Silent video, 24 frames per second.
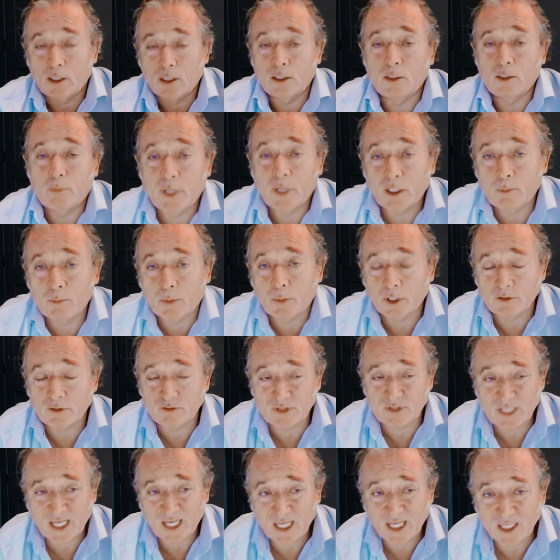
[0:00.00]
the better part
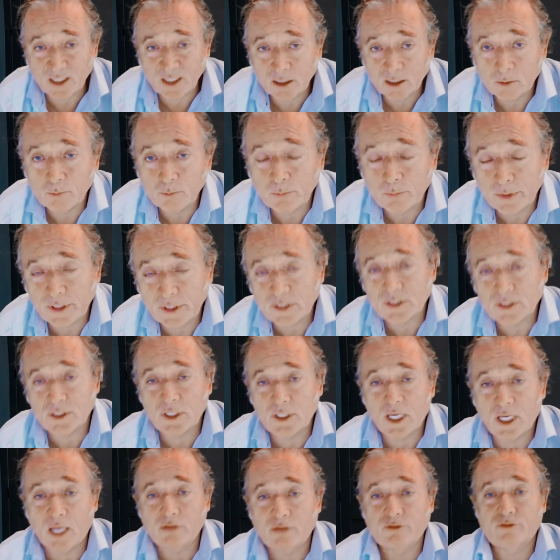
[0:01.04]
of 10
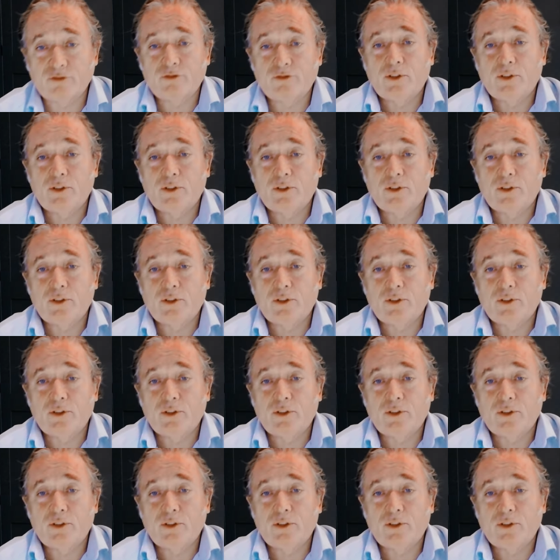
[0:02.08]
BCF